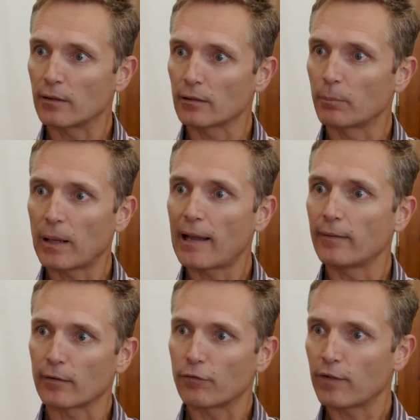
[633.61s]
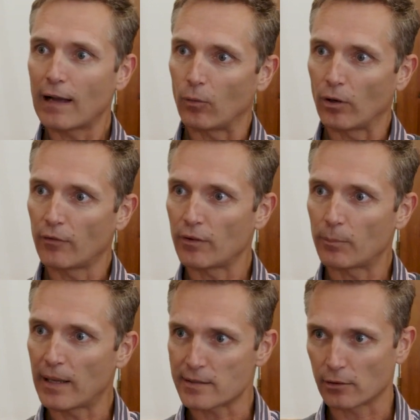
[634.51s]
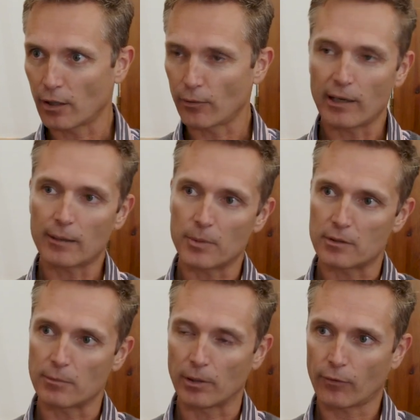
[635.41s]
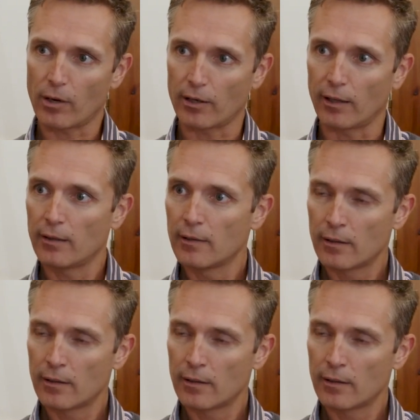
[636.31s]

little planes and fly all over the place and go right up into Botswana.